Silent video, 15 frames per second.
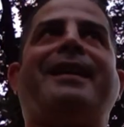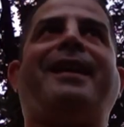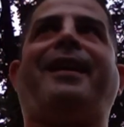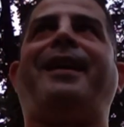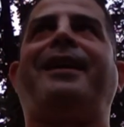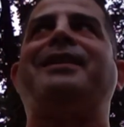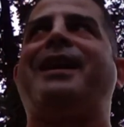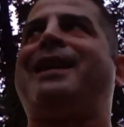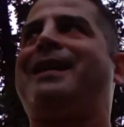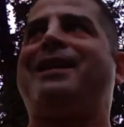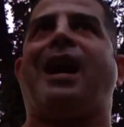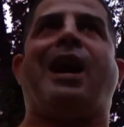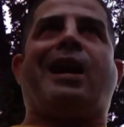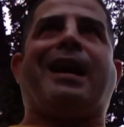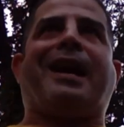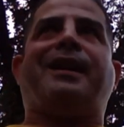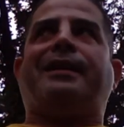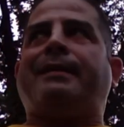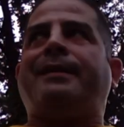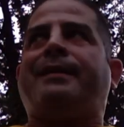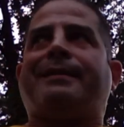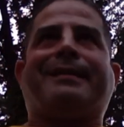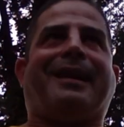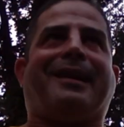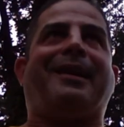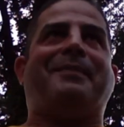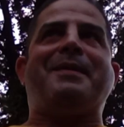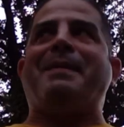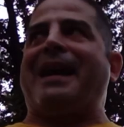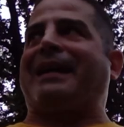I'll
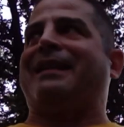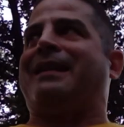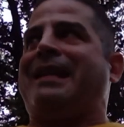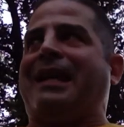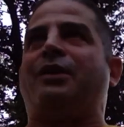be back in